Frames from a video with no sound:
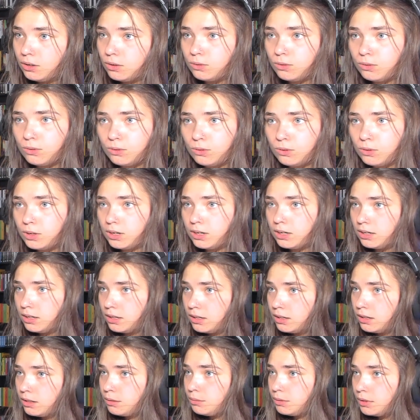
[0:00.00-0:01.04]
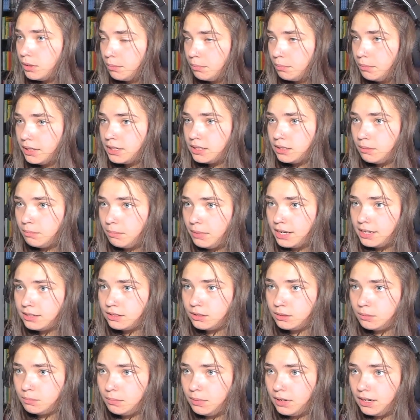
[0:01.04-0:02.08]
Ooh, mix and
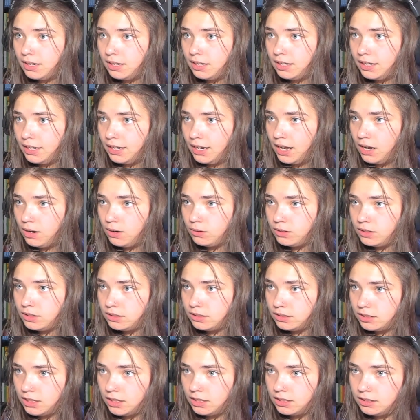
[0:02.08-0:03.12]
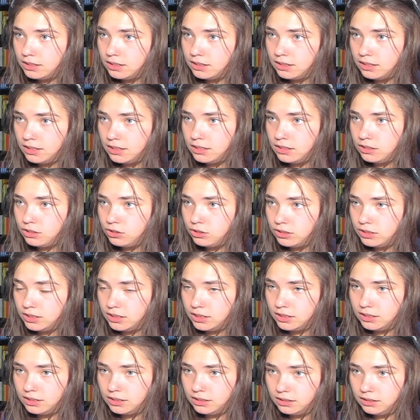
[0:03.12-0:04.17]
master by Howard Chung and
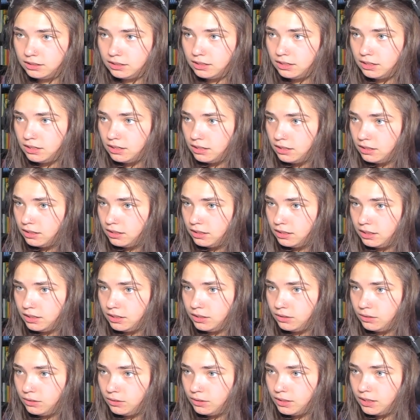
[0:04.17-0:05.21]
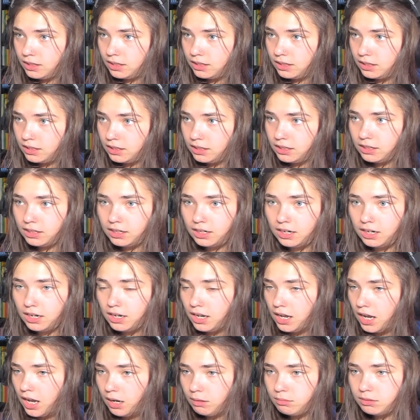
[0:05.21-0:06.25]
Julian Leo. Okay.
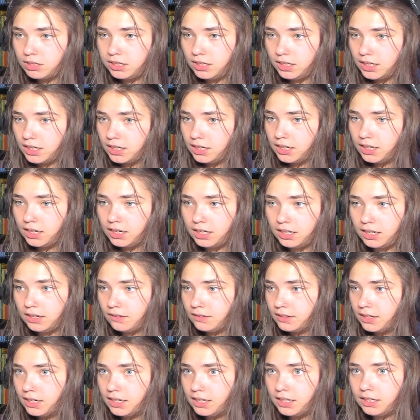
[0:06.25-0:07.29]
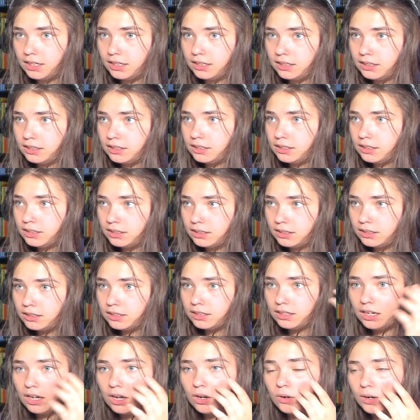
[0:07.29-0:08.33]
I'm just looking at everything.
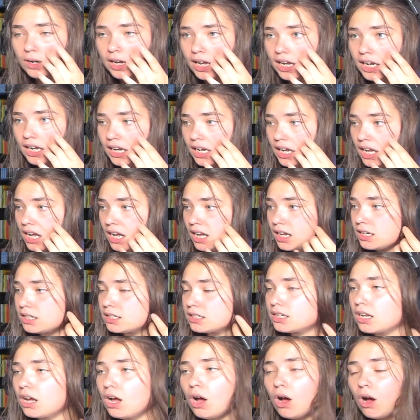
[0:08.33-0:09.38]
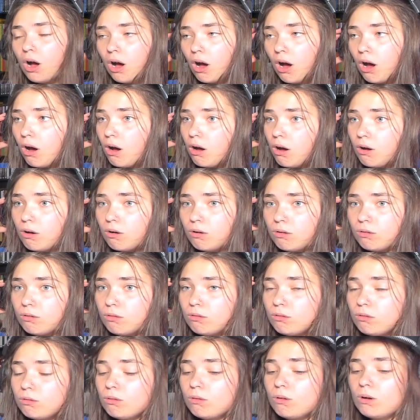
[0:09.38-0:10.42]
Okay, guys.
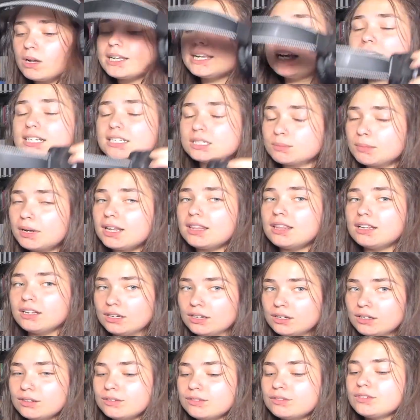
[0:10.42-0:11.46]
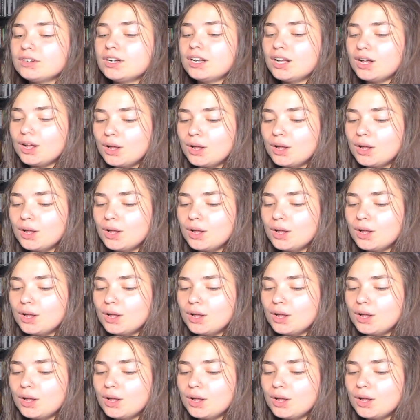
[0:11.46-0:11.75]
Oh, yes, my love.